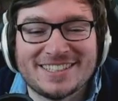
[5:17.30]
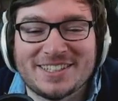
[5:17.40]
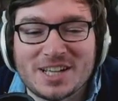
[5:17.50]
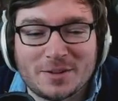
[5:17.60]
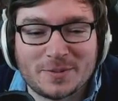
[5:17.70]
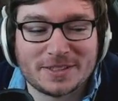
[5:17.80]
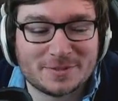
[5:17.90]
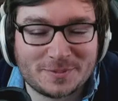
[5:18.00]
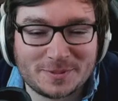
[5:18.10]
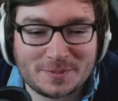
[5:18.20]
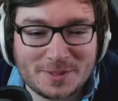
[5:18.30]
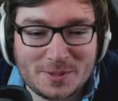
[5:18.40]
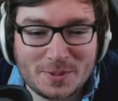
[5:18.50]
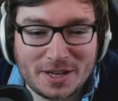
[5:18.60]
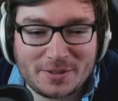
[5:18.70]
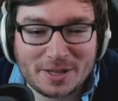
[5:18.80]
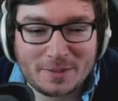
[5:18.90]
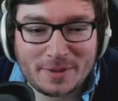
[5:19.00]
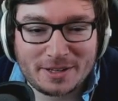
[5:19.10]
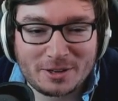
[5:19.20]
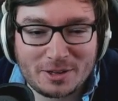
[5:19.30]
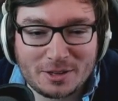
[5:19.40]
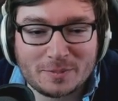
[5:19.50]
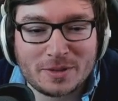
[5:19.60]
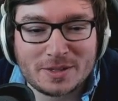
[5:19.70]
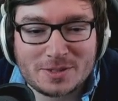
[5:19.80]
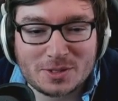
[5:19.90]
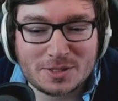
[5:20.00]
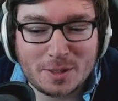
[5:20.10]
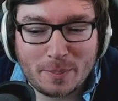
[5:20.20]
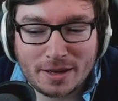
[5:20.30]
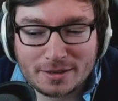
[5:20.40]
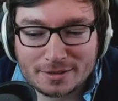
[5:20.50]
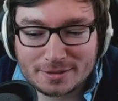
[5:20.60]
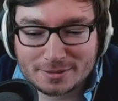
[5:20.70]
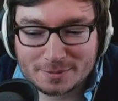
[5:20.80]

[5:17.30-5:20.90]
You got me. That's why I recommend her a lot. It's just the bait.